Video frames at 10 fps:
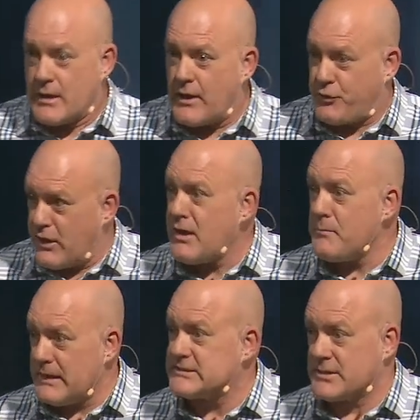Now
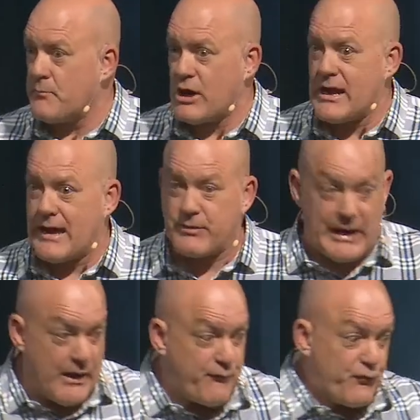think about somebody
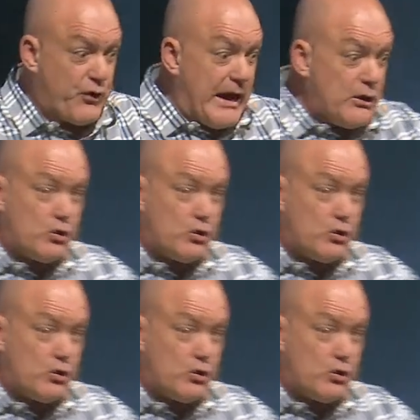like that. If